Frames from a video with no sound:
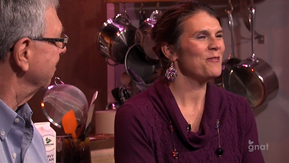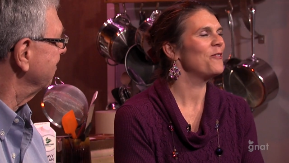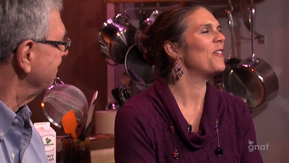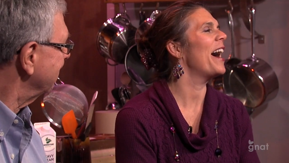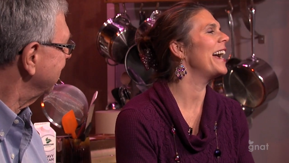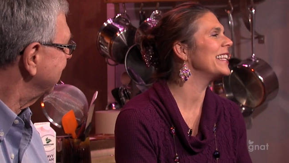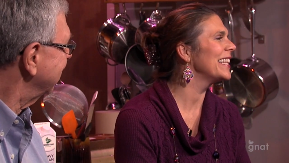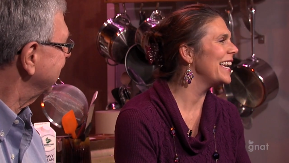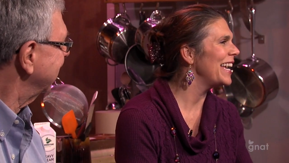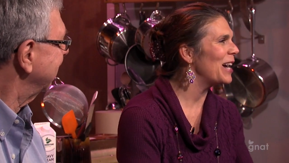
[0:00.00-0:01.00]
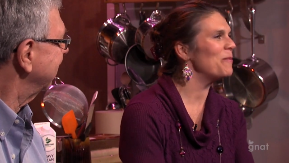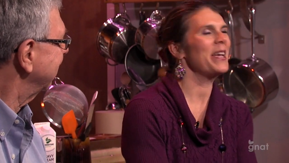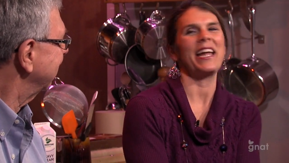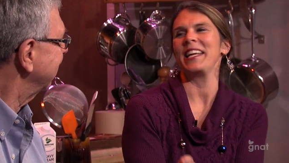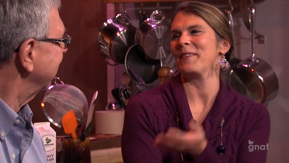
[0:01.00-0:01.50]
Speaker 1: them. finally, I'm
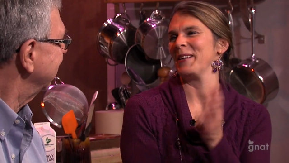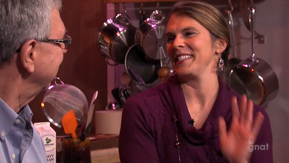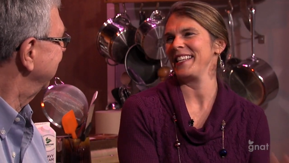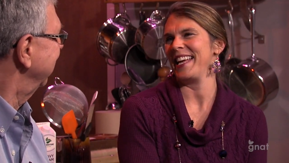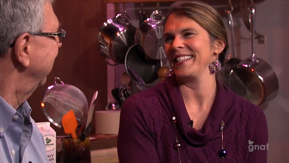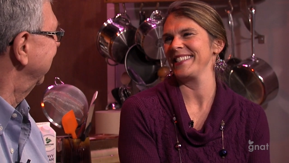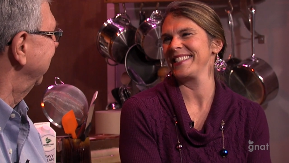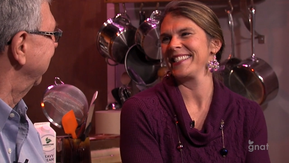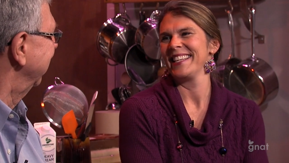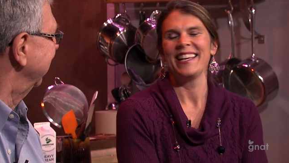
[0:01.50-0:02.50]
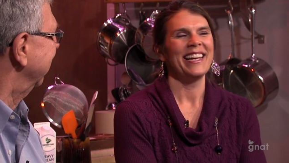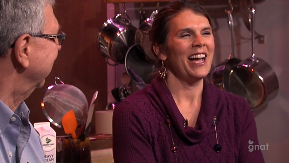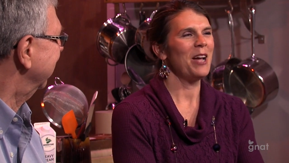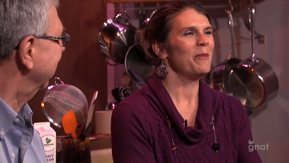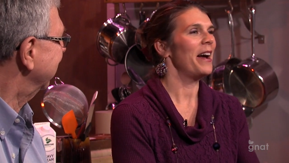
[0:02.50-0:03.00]
getting him as a guest.
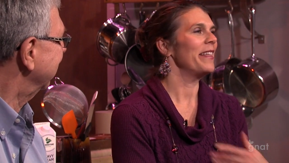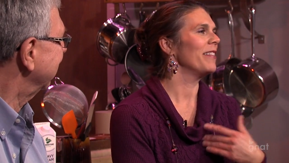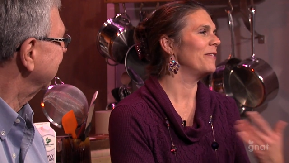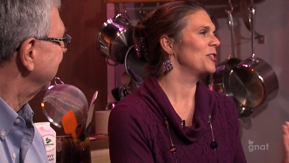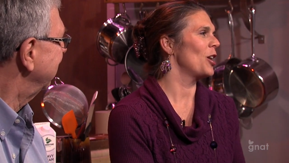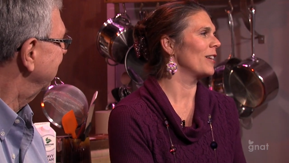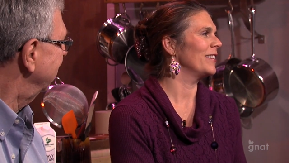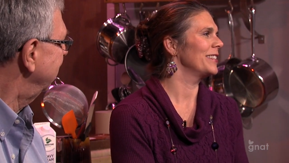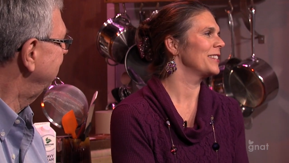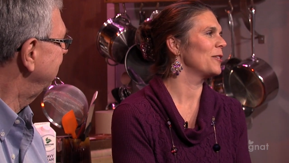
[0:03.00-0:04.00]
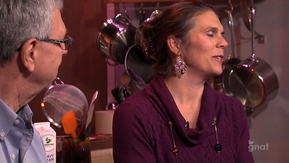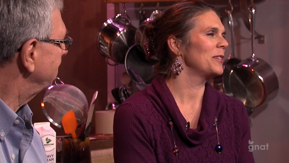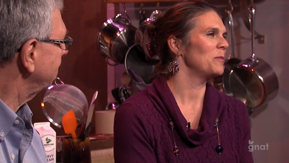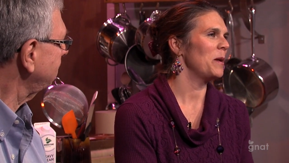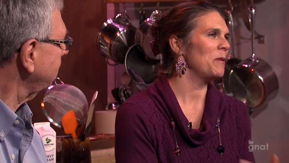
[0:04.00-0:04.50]
i love chocolate, so
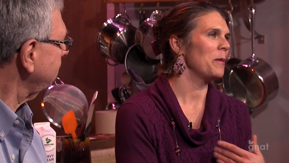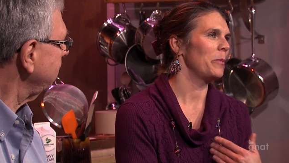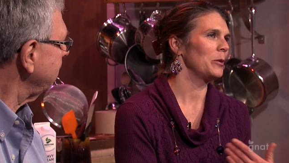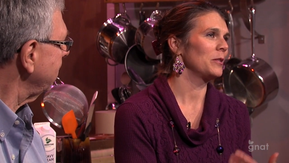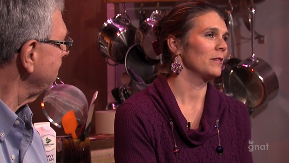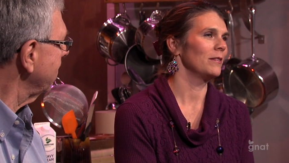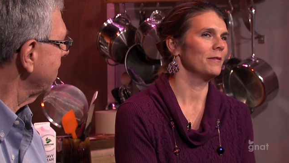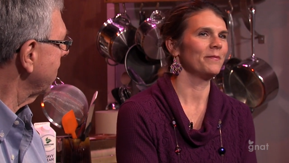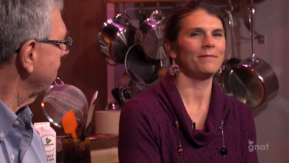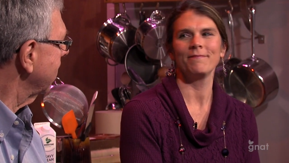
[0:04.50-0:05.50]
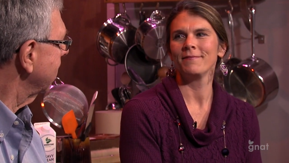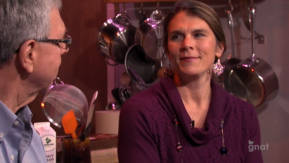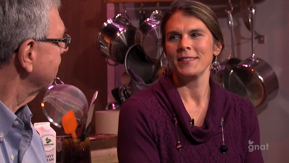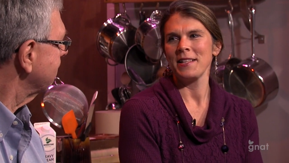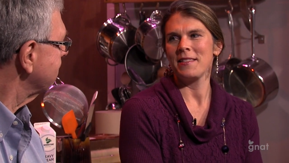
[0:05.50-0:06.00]
it's maybe a personal
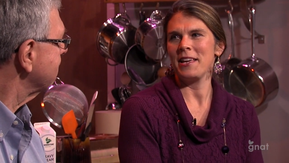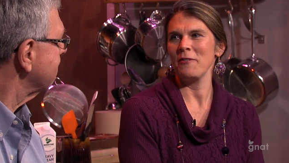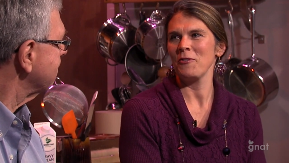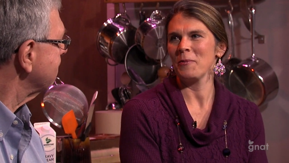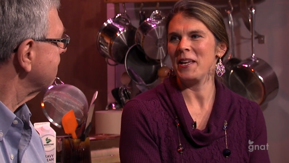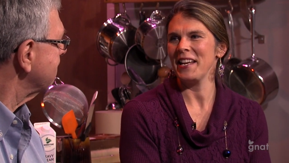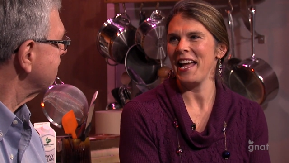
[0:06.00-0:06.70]
thing for me to